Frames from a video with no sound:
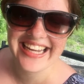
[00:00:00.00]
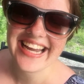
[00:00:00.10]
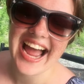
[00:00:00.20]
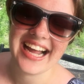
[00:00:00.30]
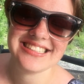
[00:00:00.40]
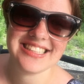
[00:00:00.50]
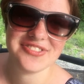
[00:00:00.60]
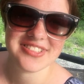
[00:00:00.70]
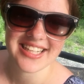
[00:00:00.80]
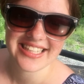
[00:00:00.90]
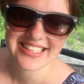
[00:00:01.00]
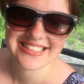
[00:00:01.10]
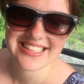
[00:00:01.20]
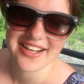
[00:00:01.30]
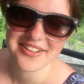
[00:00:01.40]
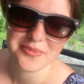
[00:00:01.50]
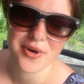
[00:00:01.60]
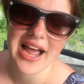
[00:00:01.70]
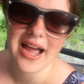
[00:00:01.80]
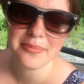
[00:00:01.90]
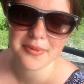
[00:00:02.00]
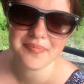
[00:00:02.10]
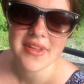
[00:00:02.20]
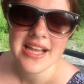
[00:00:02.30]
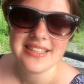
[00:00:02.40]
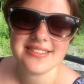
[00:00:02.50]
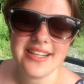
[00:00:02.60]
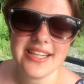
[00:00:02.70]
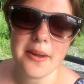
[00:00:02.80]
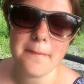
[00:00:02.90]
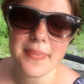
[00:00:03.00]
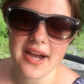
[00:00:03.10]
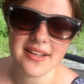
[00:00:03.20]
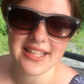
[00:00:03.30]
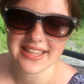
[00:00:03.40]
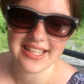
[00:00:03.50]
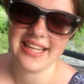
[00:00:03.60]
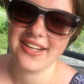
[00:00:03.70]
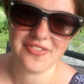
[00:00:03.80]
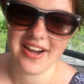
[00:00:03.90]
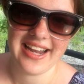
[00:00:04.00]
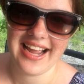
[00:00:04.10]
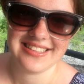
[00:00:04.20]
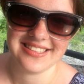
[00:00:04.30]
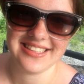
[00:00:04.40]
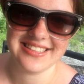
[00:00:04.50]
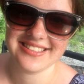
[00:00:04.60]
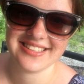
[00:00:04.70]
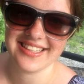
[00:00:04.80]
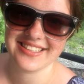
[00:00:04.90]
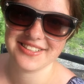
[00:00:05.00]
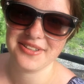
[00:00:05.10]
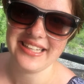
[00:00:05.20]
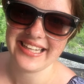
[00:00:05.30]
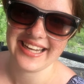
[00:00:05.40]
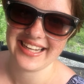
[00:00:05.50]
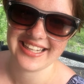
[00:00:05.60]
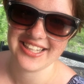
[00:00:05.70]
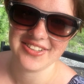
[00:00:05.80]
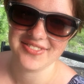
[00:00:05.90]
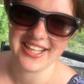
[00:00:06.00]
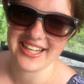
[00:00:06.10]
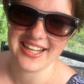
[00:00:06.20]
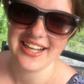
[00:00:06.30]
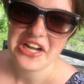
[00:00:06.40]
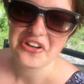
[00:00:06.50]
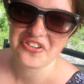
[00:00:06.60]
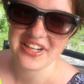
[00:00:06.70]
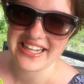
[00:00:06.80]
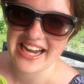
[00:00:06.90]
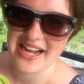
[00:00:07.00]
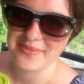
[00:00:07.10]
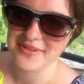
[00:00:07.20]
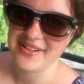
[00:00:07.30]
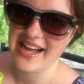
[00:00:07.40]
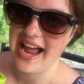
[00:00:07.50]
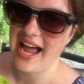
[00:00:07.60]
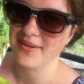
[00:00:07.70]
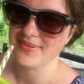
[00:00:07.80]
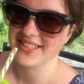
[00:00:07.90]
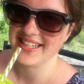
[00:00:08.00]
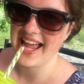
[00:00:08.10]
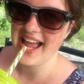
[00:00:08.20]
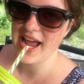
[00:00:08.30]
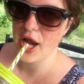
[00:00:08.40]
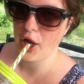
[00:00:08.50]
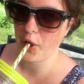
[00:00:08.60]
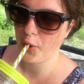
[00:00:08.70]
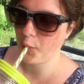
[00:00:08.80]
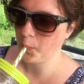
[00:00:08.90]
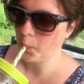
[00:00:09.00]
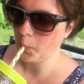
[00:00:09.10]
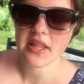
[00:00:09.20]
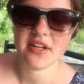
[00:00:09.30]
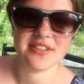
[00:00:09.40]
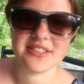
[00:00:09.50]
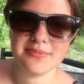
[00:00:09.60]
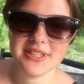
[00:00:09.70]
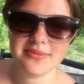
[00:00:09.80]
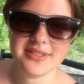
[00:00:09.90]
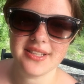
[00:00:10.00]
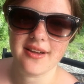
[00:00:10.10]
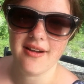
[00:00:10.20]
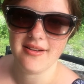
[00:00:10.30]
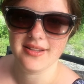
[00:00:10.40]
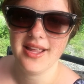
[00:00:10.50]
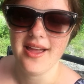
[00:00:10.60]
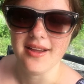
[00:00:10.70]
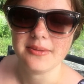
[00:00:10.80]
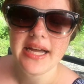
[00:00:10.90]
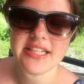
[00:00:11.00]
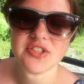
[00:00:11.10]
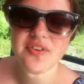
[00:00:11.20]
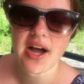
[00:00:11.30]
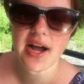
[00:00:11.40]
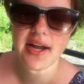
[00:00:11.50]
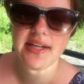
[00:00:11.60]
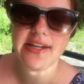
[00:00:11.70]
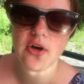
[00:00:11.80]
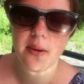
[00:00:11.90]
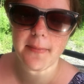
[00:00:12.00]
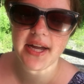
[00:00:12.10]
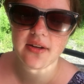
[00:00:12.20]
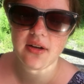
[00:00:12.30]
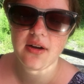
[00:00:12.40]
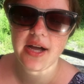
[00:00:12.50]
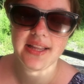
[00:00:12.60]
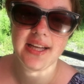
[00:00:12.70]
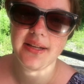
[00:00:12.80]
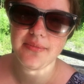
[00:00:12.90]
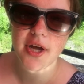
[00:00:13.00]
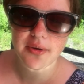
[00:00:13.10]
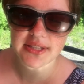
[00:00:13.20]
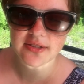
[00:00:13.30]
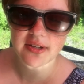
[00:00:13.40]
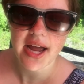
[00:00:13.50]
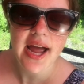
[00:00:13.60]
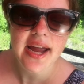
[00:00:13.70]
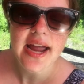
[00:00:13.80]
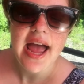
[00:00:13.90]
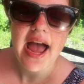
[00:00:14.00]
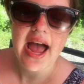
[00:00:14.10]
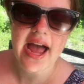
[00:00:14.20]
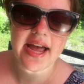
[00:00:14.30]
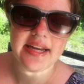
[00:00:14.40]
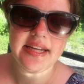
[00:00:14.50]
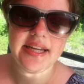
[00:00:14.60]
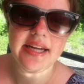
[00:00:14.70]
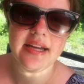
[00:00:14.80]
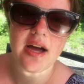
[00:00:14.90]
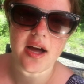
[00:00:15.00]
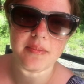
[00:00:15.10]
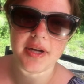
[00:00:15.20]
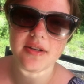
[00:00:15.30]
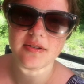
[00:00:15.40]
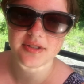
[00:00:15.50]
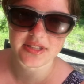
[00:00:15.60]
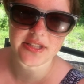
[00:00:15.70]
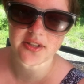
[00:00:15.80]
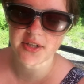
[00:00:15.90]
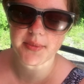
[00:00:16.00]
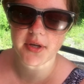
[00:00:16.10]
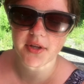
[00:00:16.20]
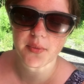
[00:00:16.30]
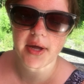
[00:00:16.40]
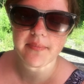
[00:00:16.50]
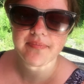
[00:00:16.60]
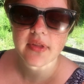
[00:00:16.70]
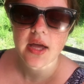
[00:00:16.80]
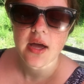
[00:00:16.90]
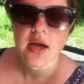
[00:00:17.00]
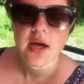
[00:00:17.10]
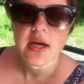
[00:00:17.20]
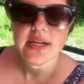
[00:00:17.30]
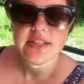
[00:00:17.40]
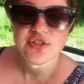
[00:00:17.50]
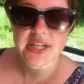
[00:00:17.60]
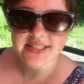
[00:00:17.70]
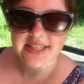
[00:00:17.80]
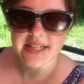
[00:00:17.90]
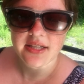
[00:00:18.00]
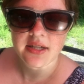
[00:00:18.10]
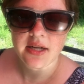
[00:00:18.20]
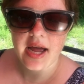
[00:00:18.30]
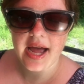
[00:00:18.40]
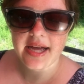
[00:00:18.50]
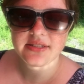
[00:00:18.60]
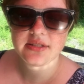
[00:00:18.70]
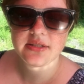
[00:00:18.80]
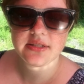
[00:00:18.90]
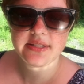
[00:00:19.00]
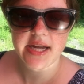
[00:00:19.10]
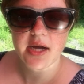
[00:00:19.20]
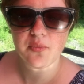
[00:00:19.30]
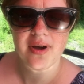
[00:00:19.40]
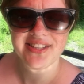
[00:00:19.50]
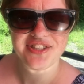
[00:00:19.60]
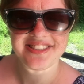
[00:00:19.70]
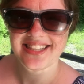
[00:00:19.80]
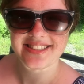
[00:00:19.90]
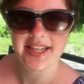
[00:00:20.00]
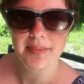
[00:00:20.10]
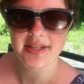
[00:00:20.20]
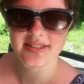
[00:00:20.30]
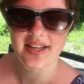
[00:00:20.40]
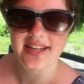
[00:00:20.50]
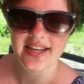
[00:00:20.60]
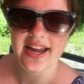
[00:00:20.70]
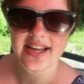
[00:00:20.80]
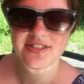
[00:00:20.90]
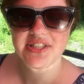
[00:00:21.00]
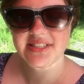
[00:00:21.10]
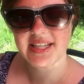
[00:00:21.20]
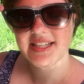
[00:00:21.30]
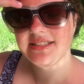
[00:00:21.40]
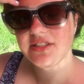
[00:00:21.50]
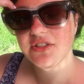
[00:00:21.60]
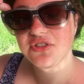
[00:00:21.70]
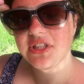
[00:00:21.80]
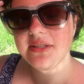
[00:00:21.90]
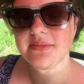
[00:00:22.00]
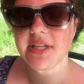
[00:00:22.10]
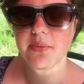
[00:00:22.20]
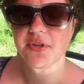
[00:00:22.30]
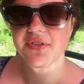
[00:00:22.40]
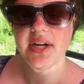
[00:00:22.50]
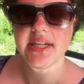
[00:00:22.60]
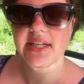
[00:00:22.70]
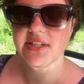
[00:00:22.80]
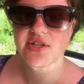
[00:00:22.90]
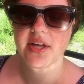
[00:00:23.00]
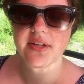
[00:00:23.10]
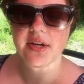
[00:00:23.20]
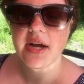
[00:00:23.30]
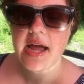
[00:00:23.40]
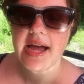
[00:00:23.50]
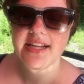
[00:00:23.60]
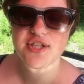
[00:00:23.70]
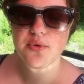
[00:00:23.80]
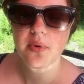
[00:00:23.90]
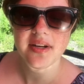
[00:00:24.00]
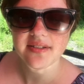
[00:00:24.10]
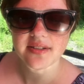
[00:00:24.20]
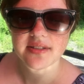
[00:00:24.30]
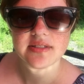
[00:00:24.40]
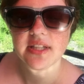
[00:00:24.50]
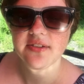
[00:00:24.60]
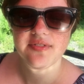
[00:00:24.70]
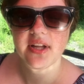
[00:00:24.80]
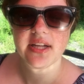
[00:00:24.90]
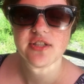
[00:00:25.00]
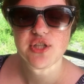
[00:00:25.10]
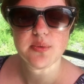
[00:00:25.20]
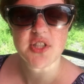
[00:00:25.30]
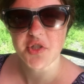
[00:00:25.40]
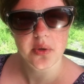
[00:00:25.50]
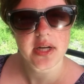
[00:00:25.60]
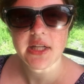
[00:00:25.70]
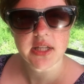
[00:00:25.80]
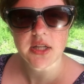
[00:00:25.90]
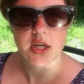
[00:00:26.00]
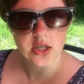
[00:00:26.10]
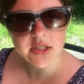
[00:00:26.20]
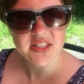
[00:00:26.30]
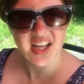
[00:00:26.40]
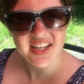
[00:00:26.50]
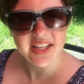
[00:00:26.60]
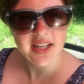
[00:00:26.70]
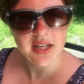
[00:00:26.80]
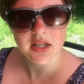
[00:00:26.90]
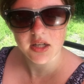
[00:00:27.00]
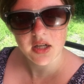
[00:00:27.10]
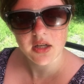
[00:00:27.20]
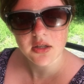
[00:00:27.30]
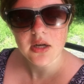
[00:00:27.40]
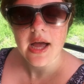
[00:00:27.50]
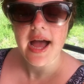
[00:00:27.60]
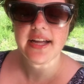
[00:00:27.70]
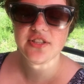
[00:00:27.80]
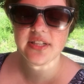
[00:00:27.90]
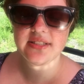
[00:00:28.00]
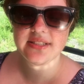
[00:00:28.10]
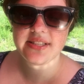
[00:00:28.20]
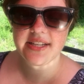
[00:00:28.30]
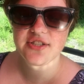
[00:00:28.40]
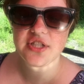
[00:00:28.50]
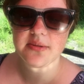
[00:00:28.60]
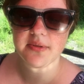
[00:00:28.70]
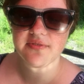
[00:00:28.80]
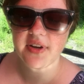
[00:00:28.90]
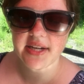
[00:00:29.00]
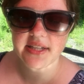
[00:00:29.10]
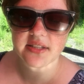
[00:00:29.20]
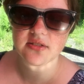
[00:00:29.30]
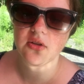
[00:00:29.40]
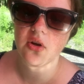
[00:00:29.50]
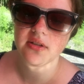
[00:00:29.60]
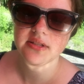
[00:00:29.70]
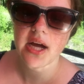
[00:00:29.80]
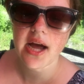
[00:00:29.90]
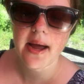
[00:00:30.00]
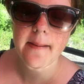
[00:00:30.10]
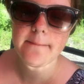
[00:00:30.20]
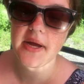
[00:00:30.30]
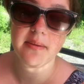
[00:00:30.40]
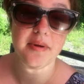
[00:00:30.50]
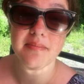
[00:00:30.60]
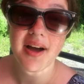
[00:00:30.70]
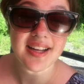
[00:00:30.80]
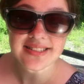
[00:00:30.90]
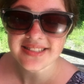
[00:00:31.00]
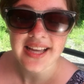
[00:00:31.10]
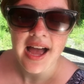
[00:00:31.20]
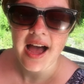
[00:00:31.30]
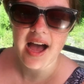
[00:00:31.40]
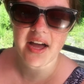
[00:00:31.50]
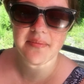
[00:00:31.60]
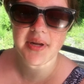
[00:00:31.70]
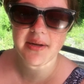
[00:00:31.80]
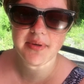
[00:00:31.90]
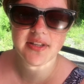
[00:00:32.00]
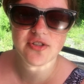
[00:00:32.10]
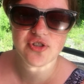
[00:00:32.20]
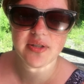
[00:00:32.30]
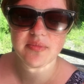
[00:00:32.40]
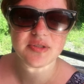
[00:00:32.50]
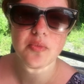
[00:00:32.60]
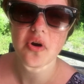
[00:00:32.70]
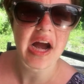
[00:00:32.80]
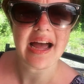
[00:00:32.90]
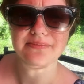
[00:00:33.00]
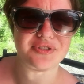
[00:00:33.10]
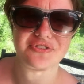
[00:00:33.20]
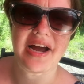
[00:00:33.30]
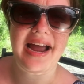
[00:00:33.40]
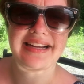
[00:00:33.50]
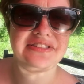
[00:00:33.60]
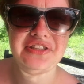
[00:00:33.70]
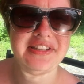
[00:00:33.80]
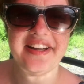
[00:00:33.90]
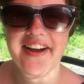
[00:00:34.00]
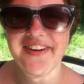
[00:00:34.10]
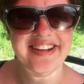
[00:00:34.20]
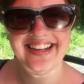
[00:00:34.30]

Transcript: he asks if Sonny can tell him what happened. Sonny can barely think right as it is, like so he can't give like a recap of what happened. Hey. There is some lipstick on that. It's fine. He called Michael and let him know he's okay. And he, uh, Michael and Kristina are going to be on their way. Jason asks Sam why she's asking about Sonny, and she says in her dreams they were threatening each other, and she wonders if like she would do anything to hurt Sonny, you know? And Jason says she's been fighting this a long time, maybe months, uh, maybe the dream was more abstract, you know?